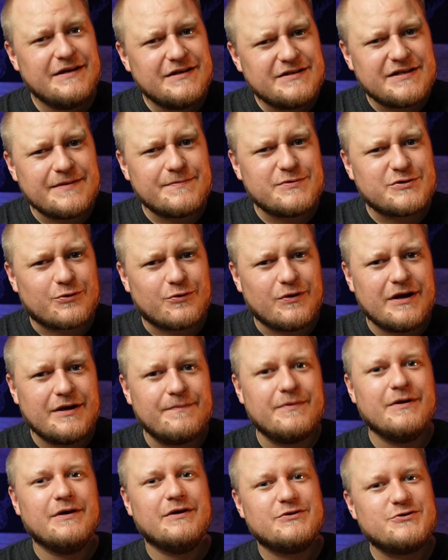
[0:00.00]

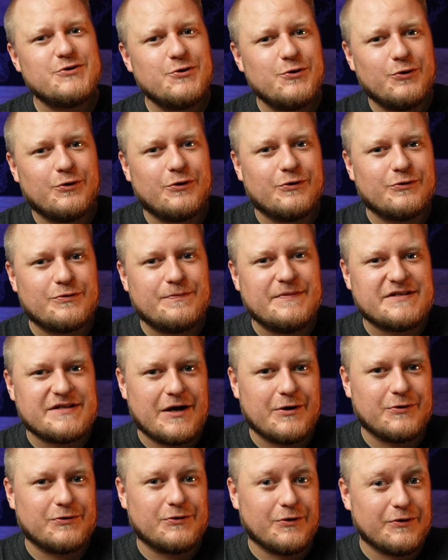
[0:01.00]
subscribe so you don't miss
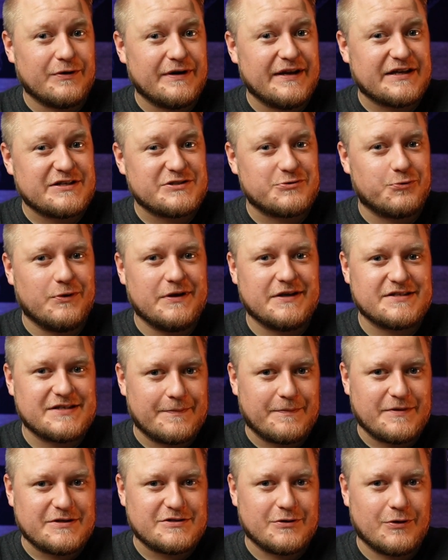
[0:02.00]
out on next week's
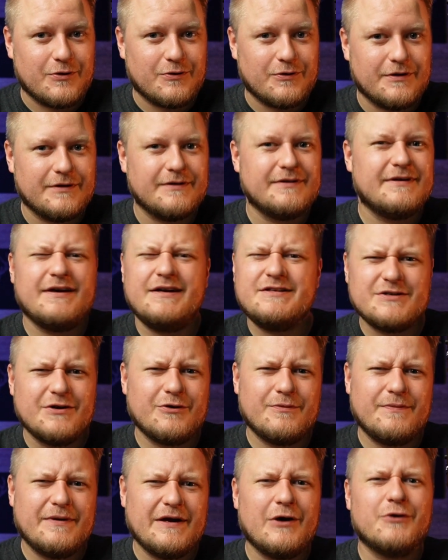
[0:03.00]
episode. It's
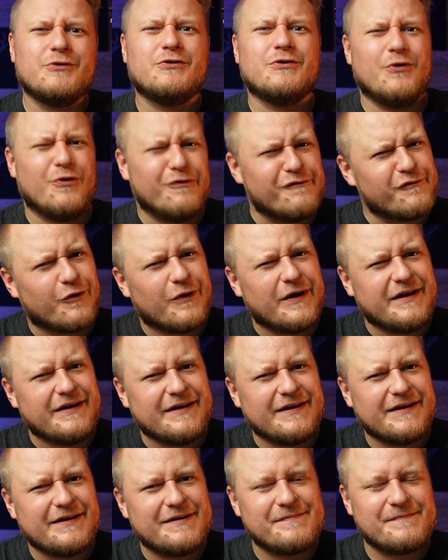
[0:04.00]
gonna be out on
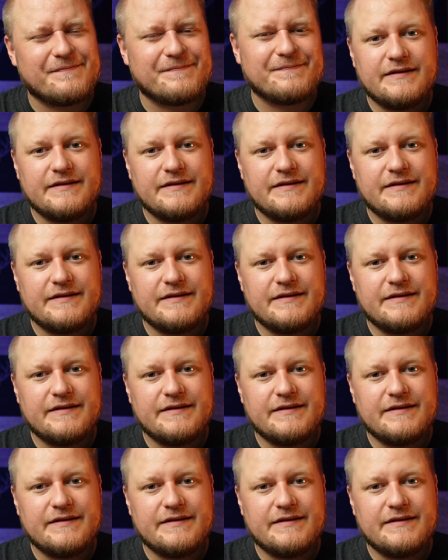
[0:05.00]
Friday.